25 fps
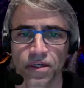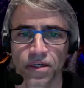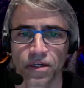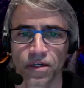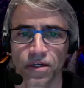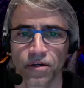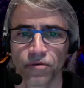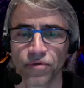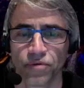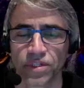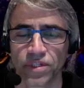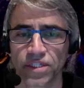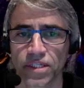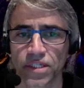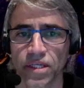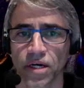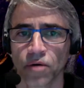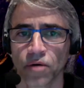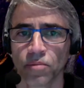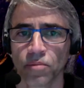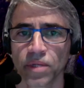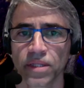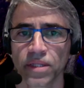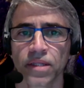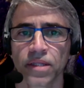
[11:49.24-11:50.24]
written down,
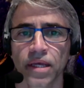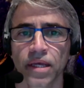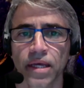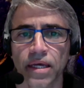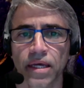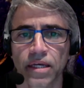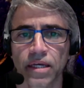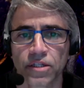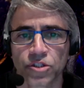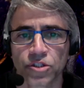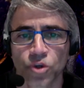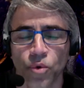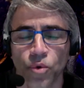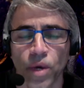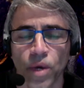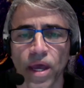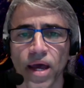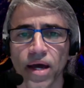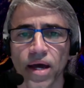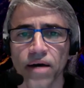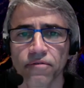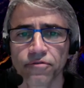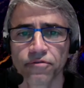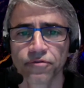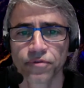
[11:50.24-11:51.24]
but so we
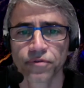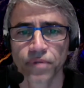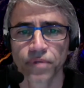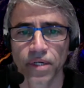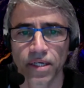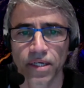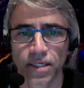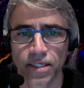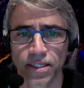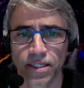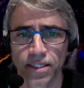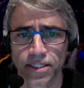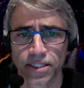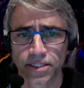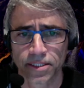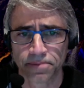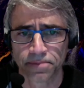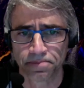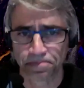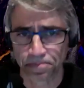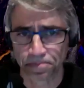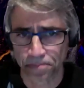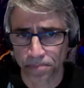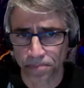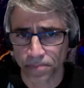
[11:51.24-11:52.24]
have
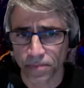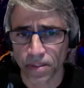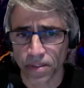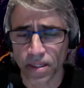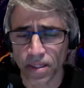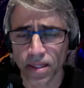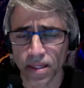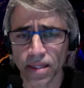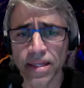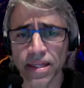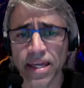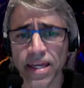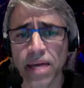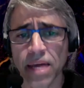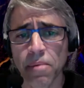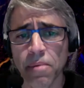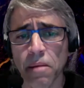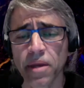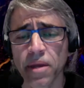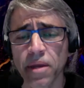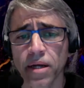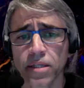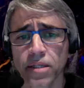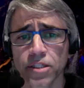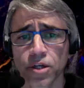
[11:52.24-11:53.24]
the
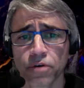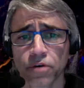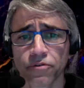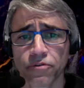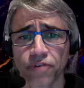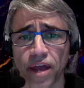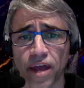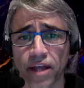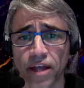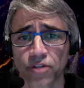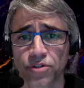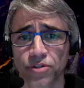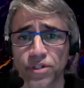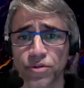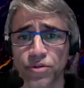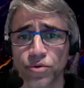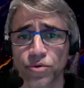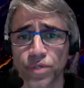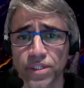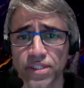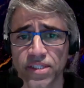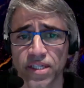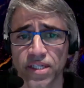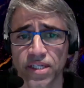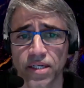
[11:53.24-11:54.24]
capability of actually doing
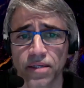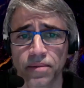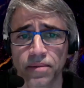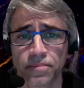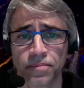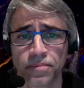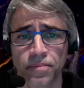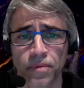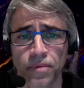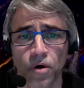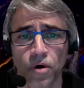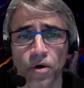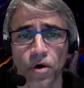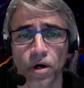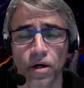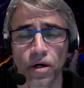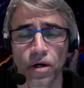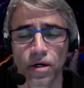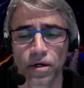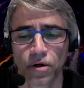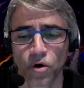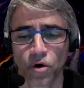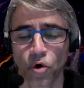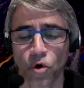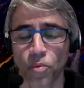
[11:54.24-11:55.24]
some
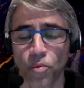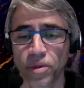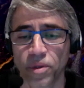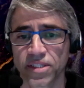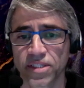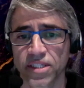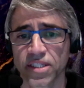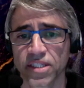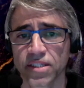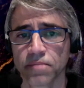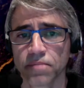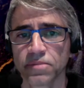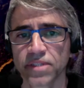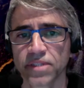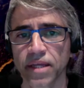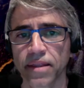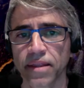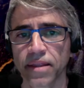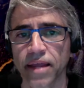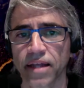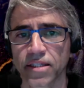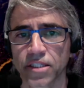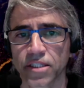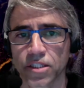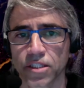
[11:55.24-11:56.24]
open systems, and
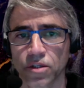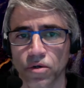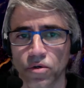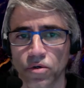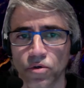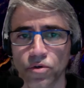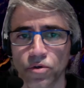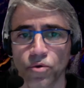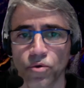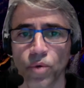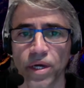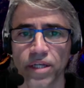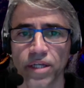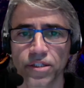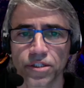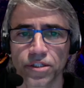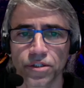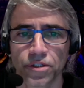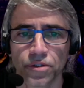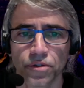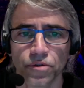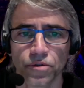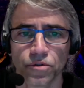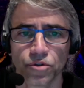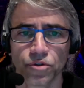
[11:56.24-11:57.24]
that's on the way
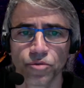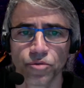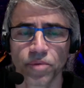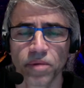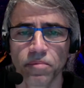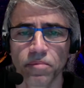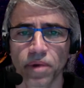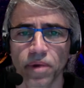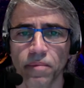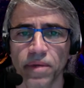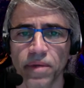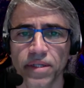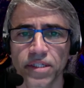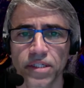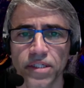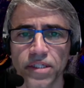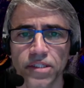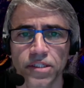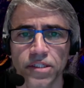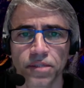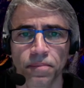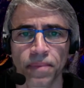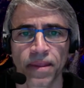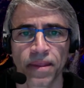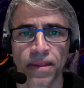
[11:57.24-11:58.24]
to be implemented
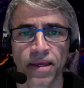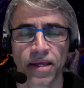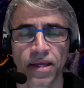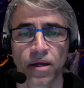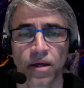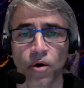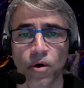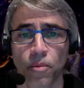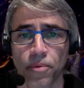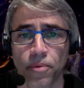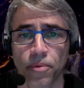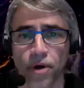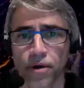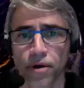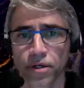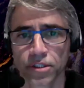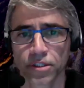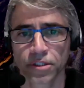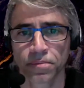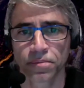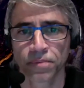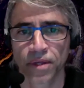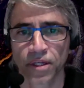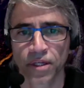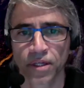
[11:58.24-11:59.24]
in our product.
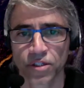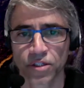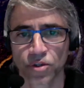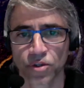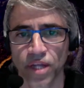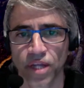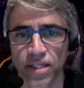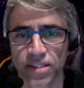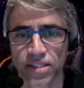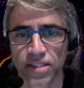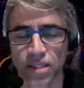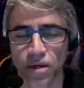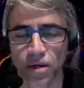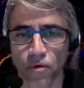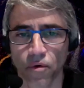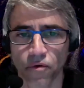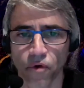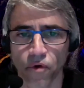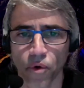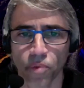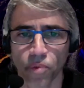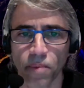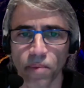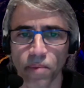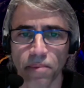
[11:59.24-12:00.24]
So that's in our
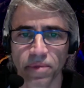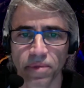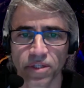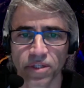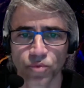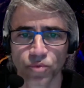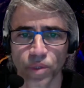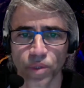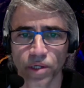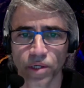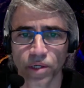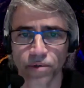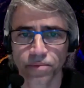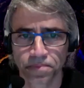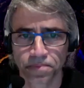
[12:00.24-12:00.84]
roadmap as well.